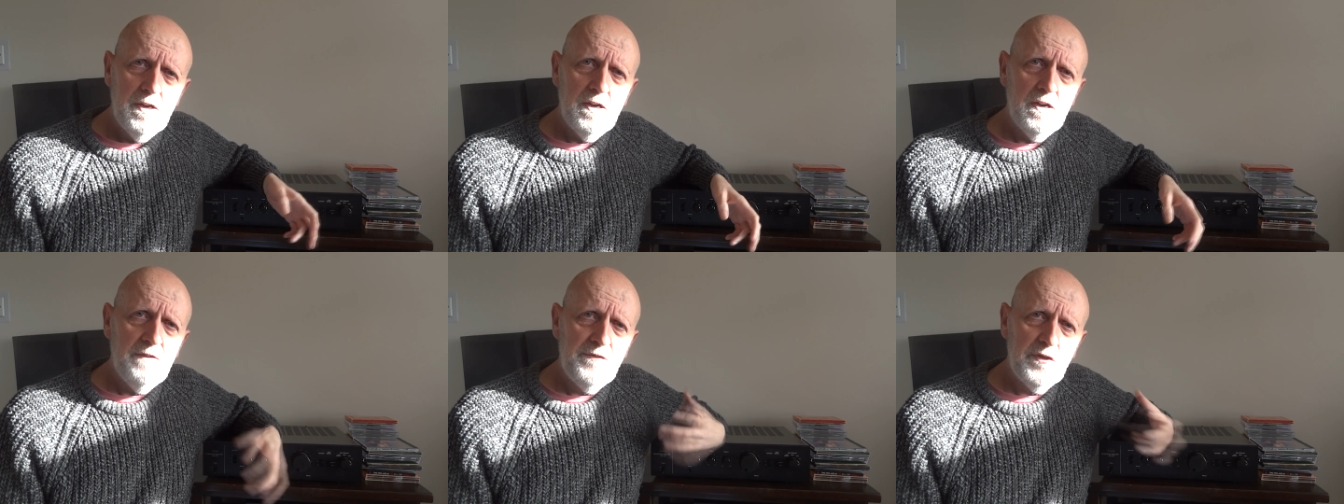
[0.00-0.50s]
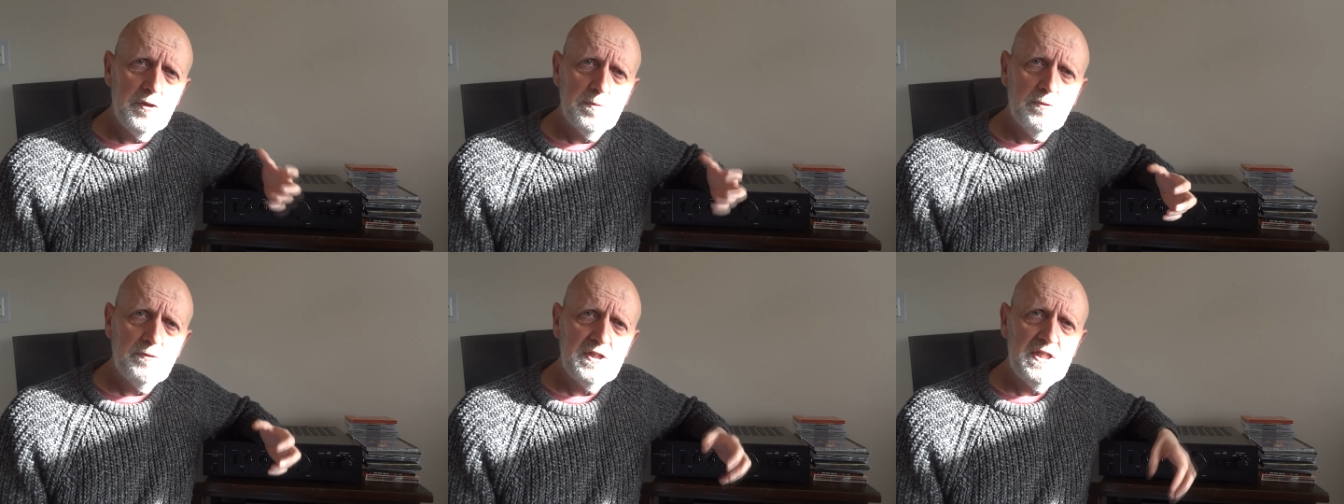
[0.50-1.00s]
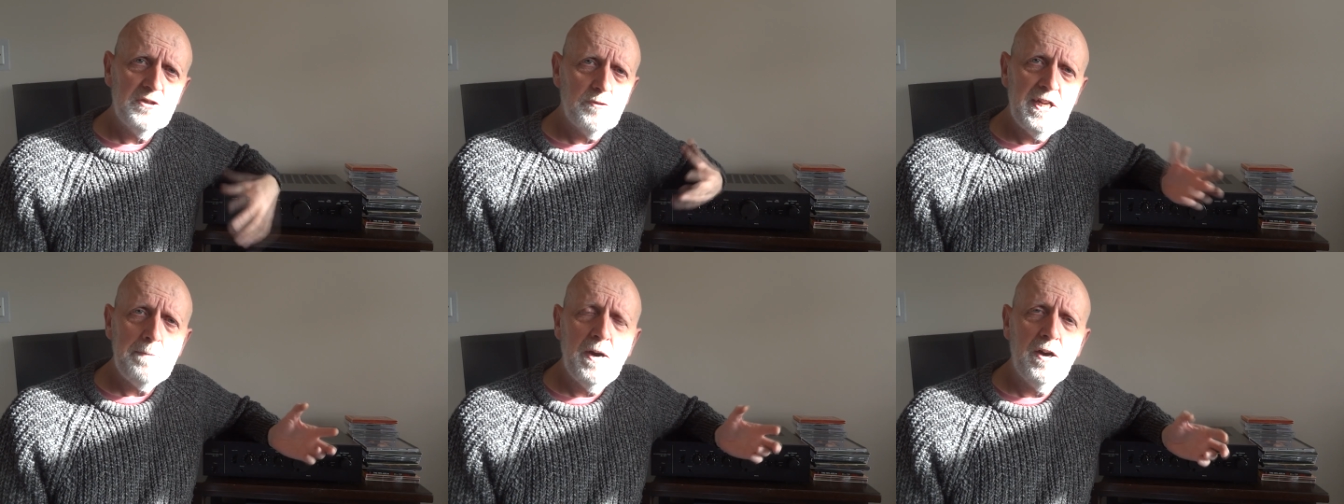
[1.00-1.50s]
uh, fusible resistor
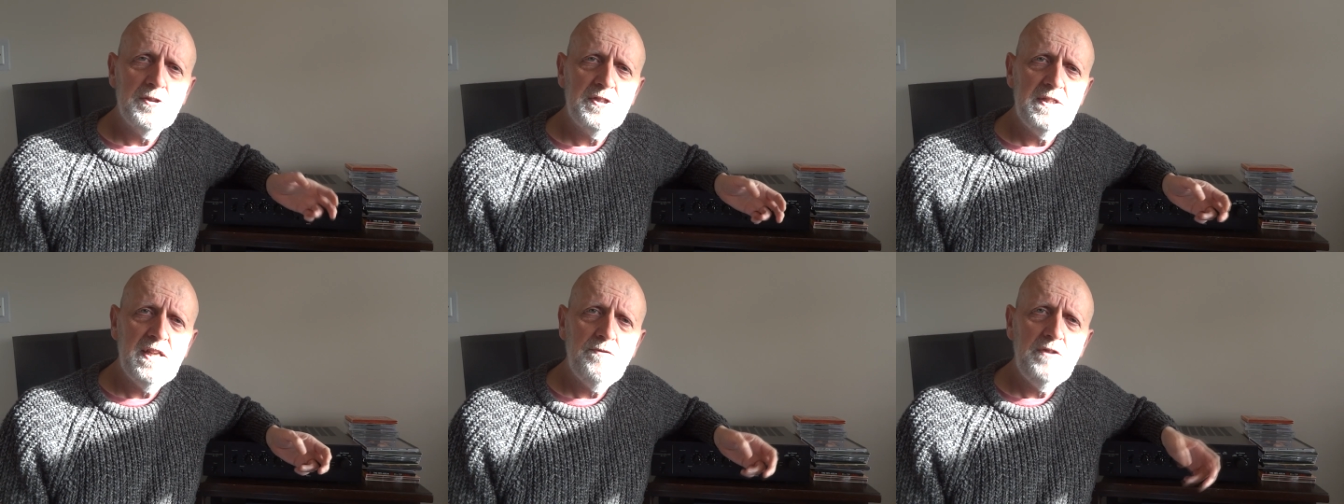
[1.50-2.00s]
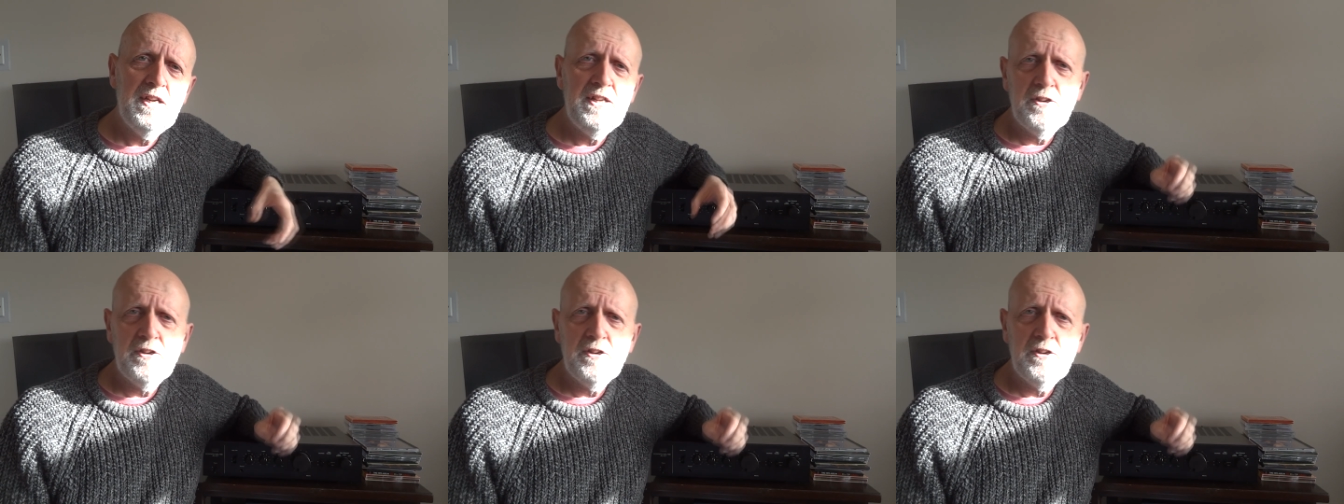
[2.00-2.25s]
or any parts in there really